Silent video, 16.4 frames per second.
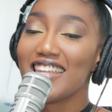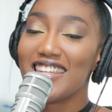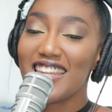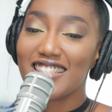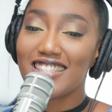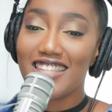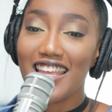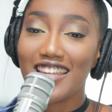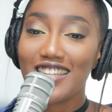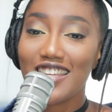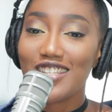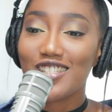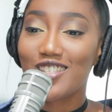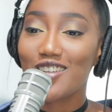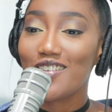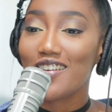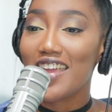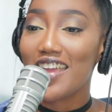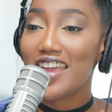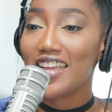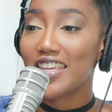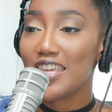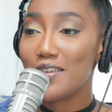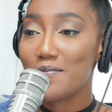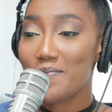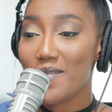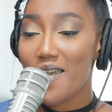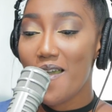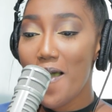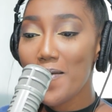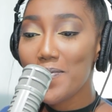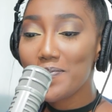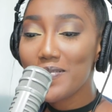They said this sugar keep you
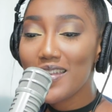up